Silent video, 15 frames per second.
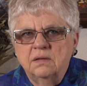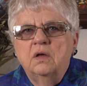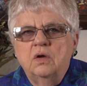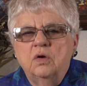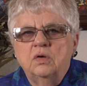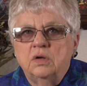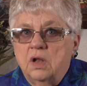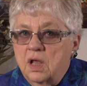
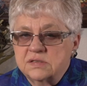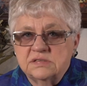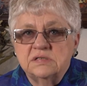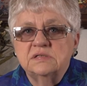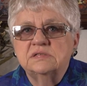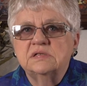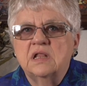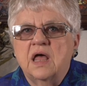who lost
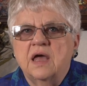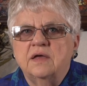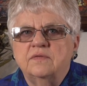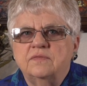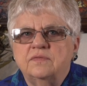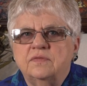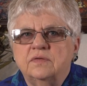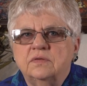his
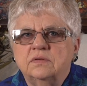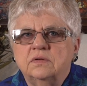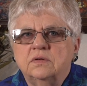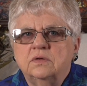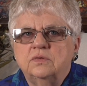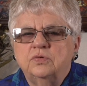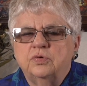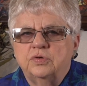life
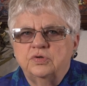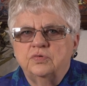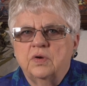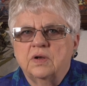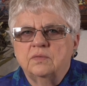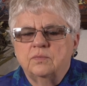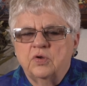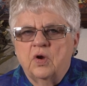to a
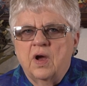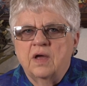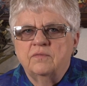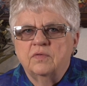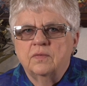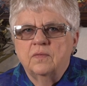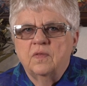drunk driver.